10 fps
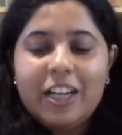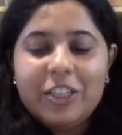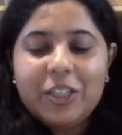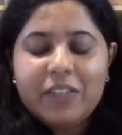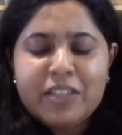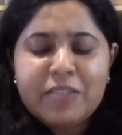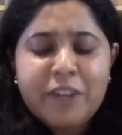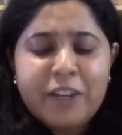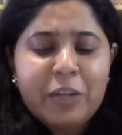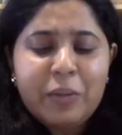to give us a
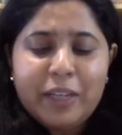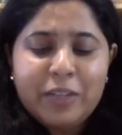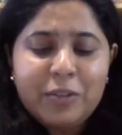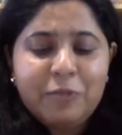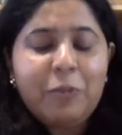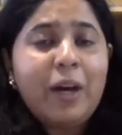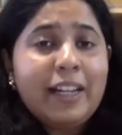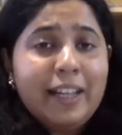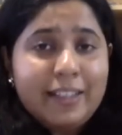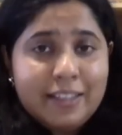very quick
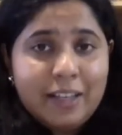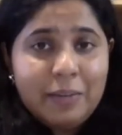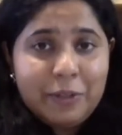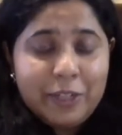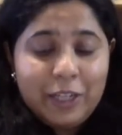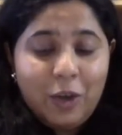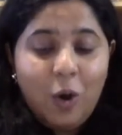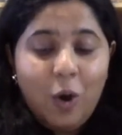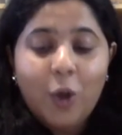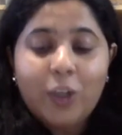one-line summary
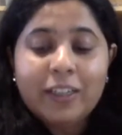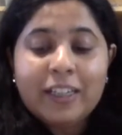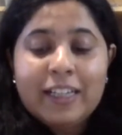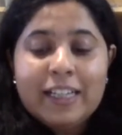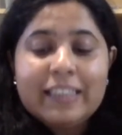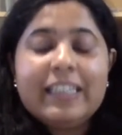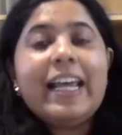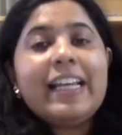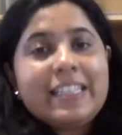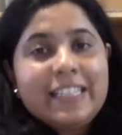on the
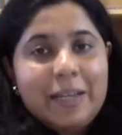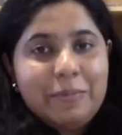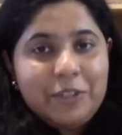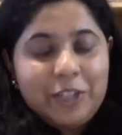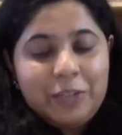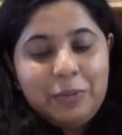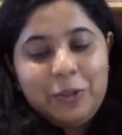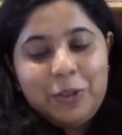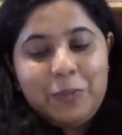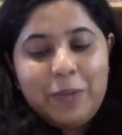next steps, right, with
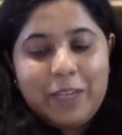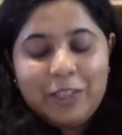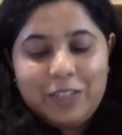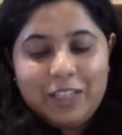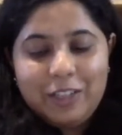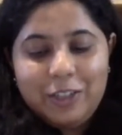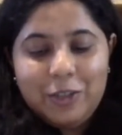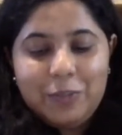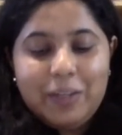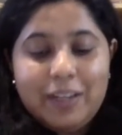respect to single-use
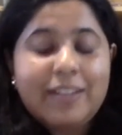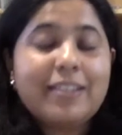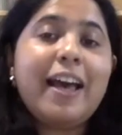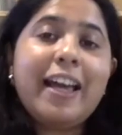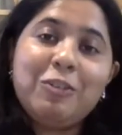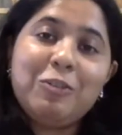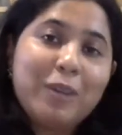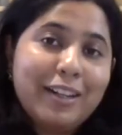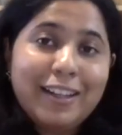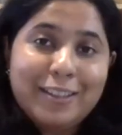plastics. I know
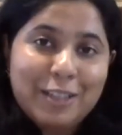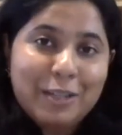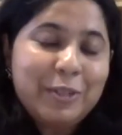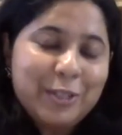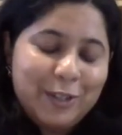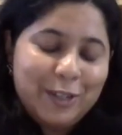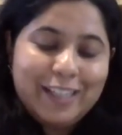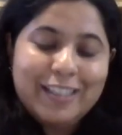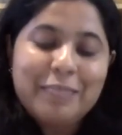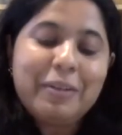one-line summary is not
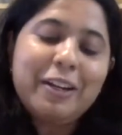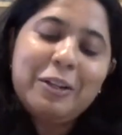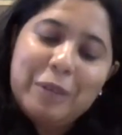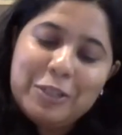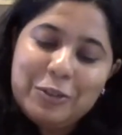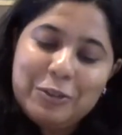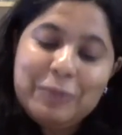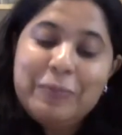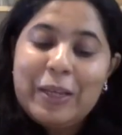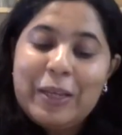easy, but I request you
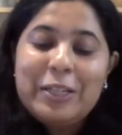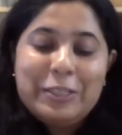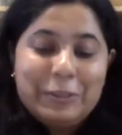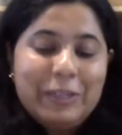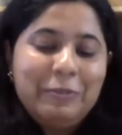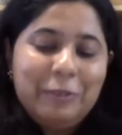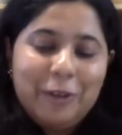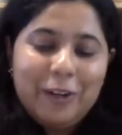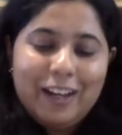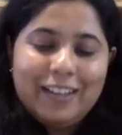to do it
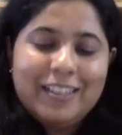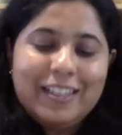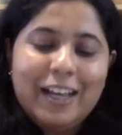for us.